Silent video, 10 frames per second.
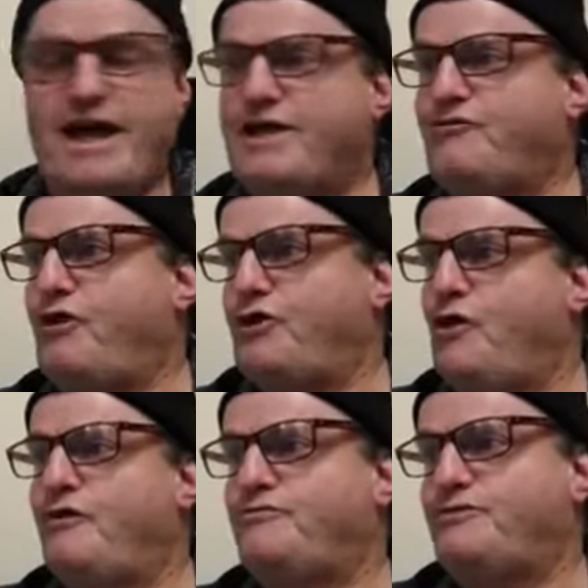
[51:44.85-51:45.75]
And if I
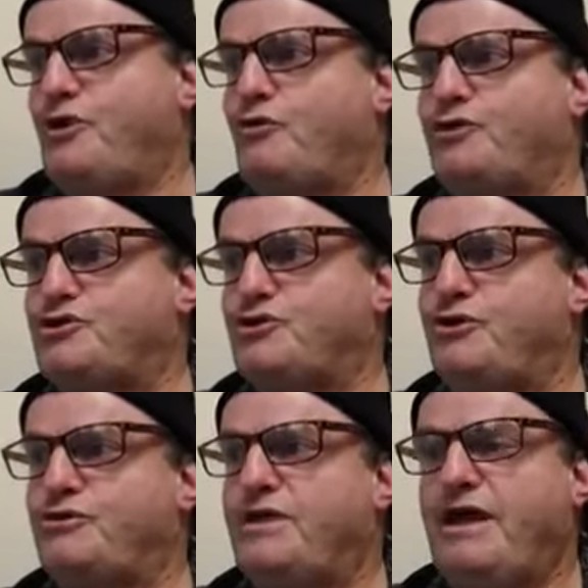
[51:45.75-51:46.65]
know I've told the
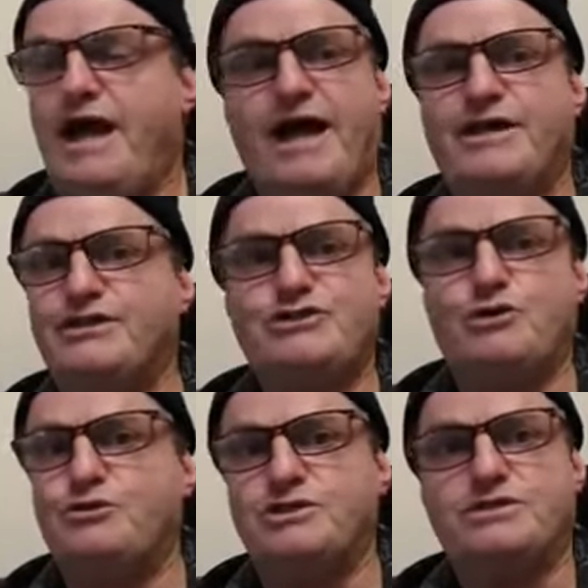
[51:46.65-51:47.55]
truth and it's
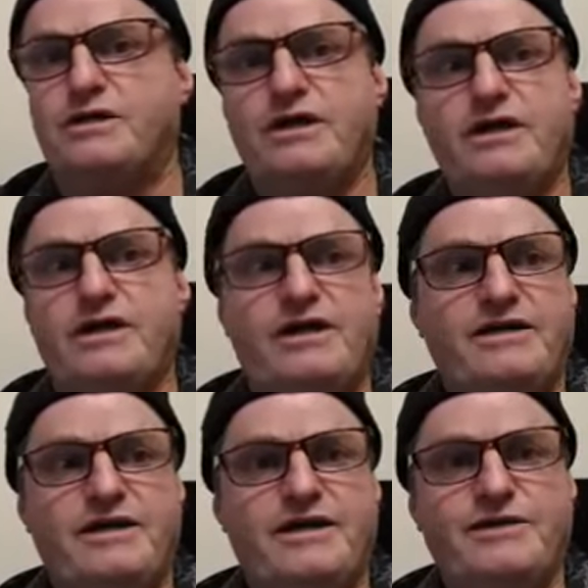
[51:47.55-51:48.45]
still just
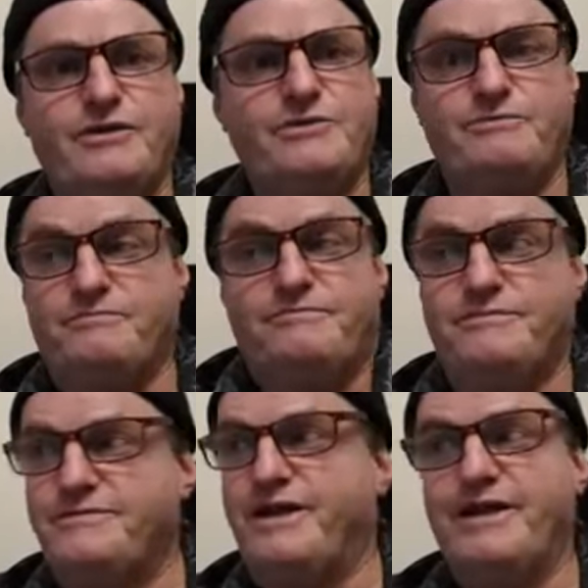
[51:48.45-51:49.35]
then it,
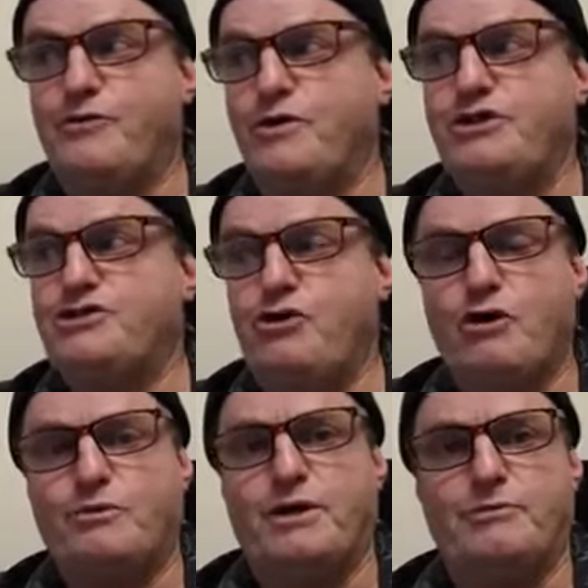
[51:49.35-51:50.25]
they get really
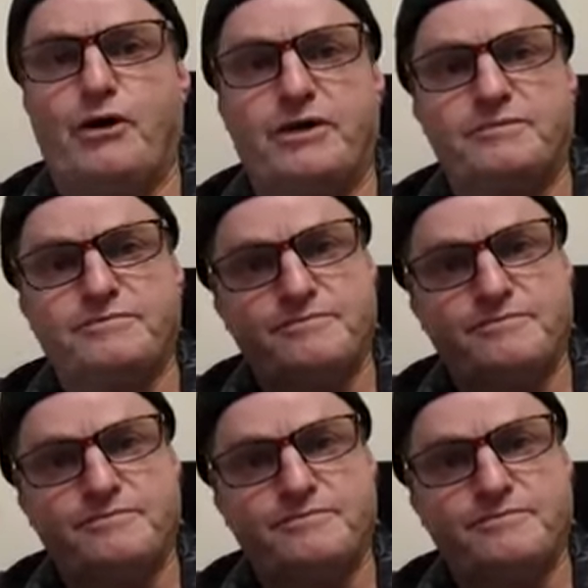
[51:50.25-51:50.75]
shocked when I'm like,